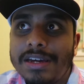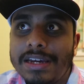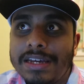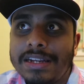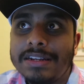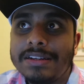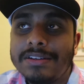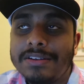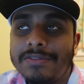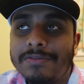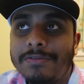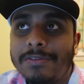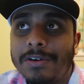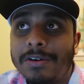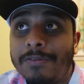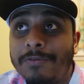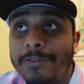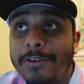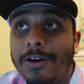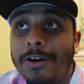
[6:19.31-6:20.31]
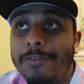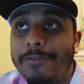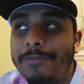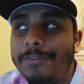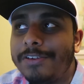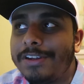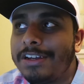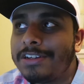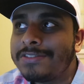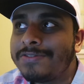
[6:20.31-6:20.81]
of
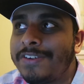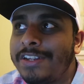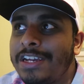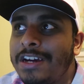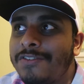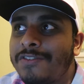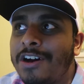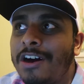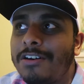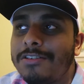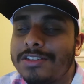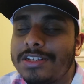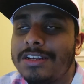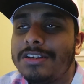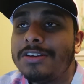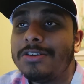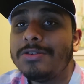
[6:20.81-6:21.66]
Carlton